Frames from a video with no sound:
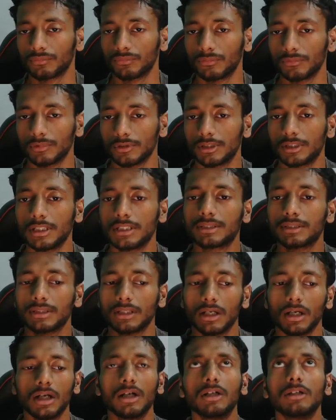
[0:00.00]
this
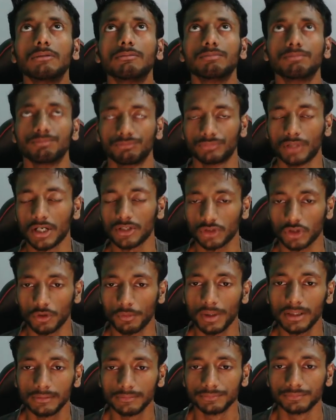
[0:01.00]
first
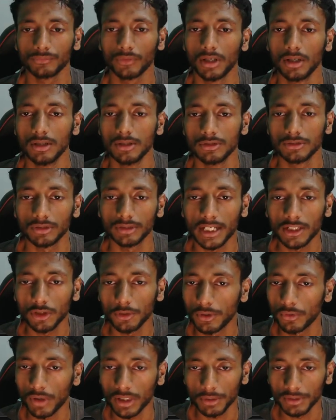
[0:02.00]
comma. So that will be
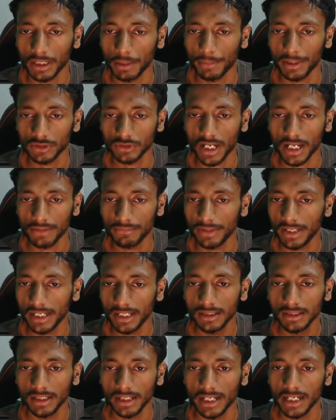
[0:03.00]
whatever number actually I have
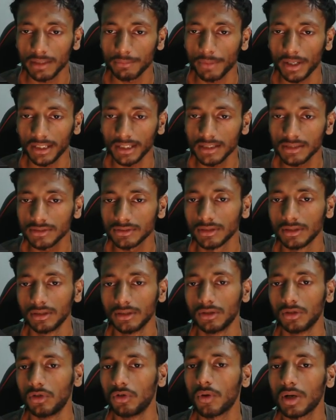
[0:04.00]
n minus
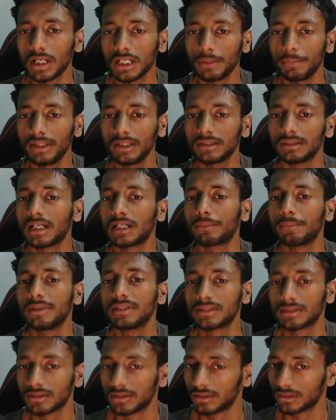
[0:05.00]
lower limit, that means
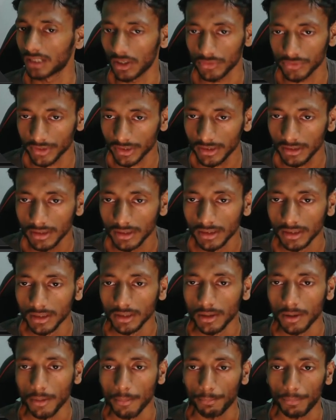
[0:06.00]
1000
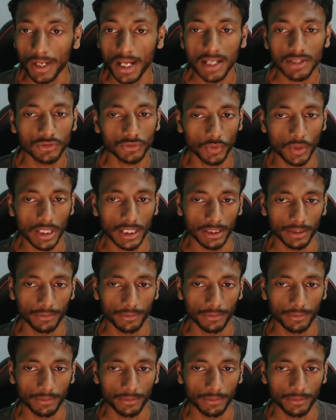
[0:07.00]
plus 1.